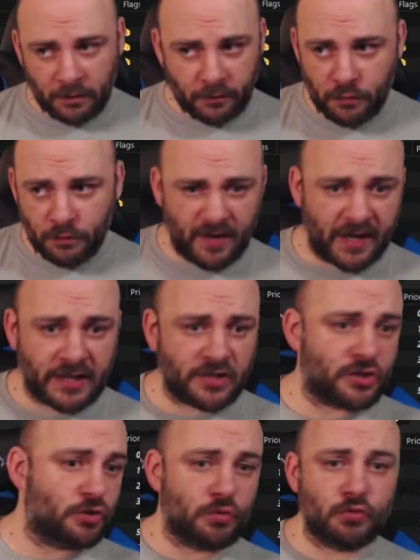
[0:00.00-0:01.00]
New
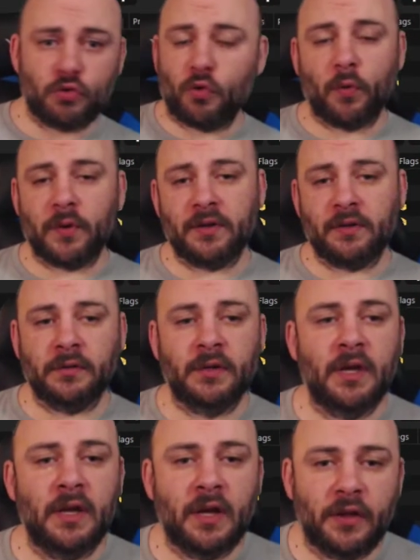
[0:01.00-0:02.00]
Vegas tutorial
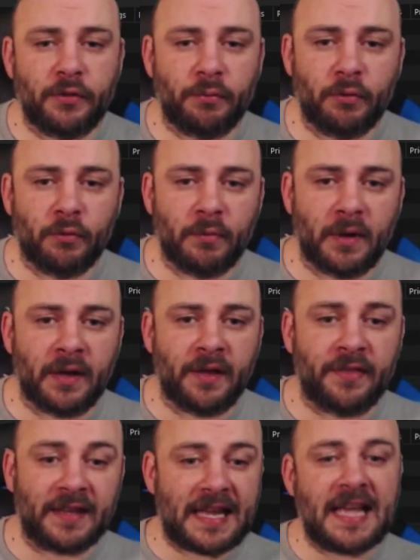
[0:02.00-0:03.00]
through
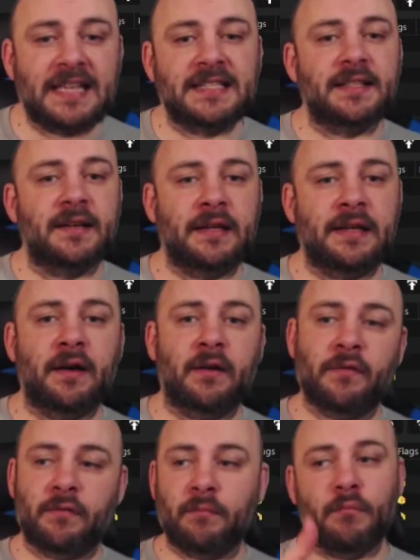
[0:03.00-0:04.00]
the case study
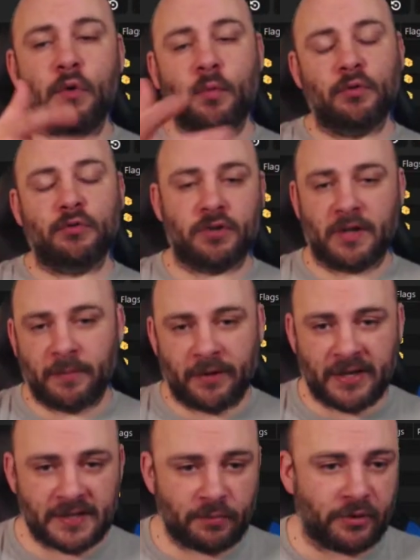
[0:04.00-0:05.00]
of Mobile Truck
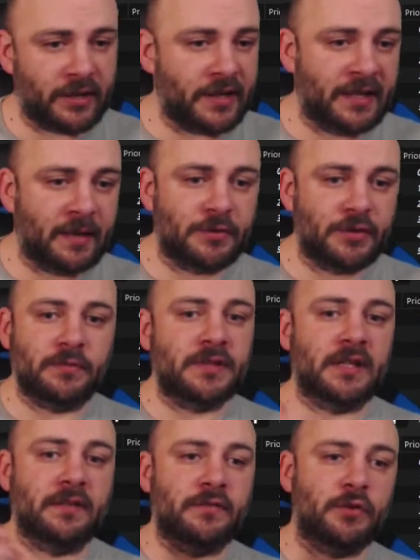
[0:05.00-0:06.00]
Base, bringing it up to
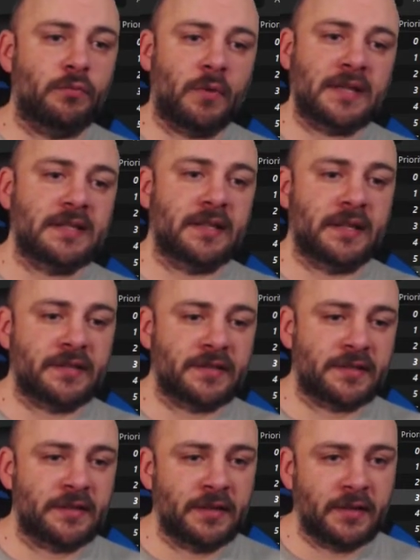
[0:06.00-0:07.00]
Tale of Two
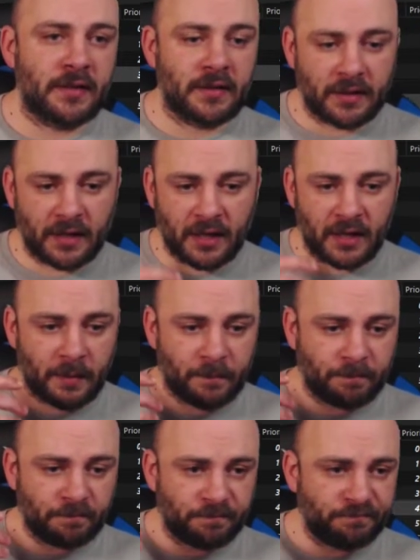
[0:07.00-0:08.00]
Wastelands.
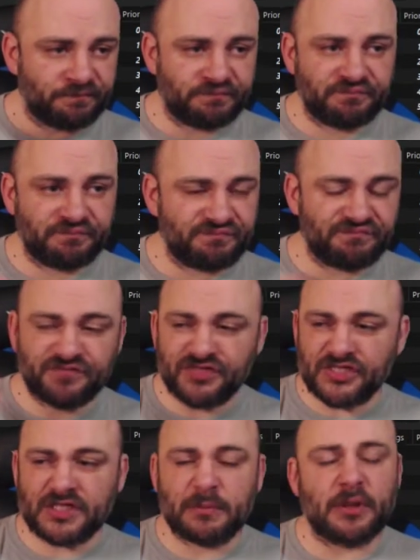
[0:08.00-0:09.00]

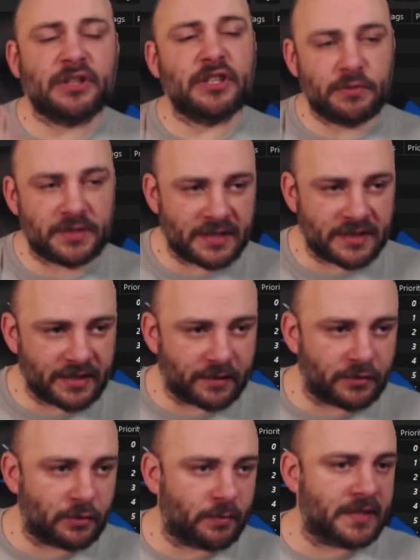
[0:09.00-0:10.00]
Well, to use it in Tale of
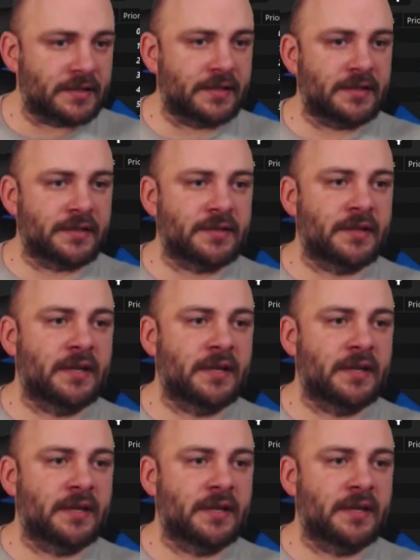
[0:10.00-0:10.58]
Two Wastelands.